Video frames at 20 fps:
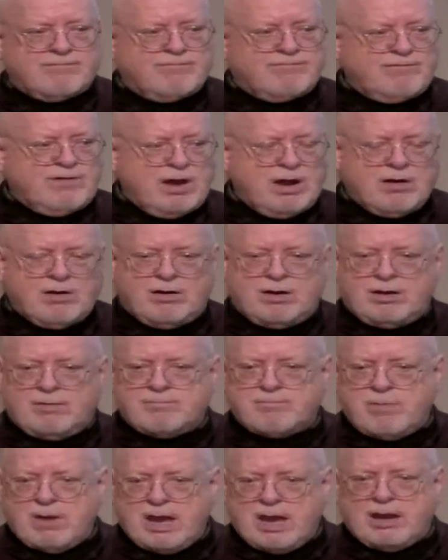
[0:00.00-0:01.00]

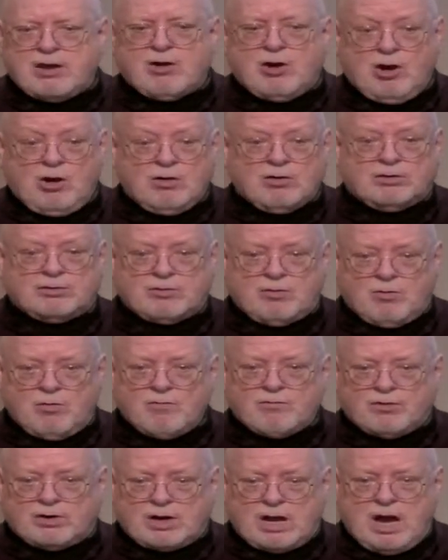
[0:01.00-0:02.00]
very big hurdle to
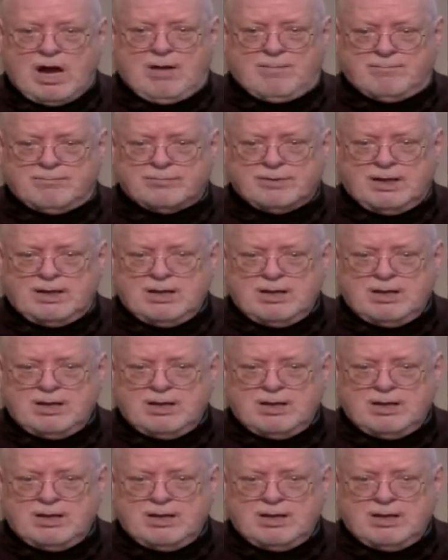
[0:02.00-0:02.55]
overcome.